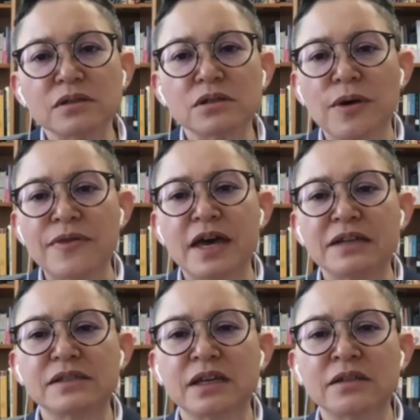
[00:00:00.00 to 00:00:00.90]
So in
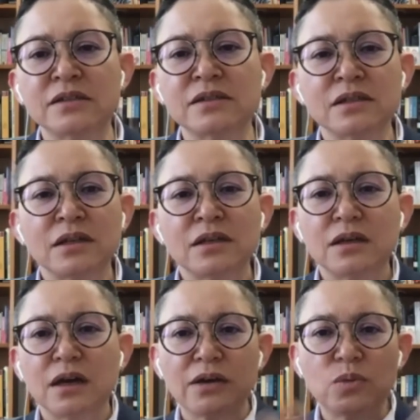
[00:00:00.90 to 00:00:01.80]
that sense,
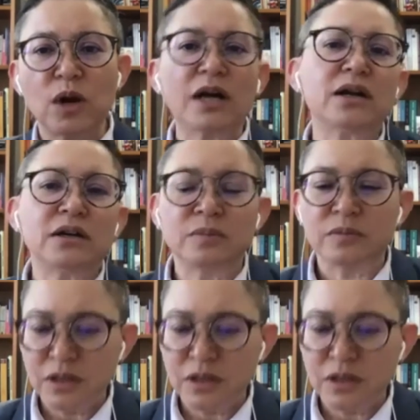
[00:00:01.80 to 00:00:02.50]
I welcome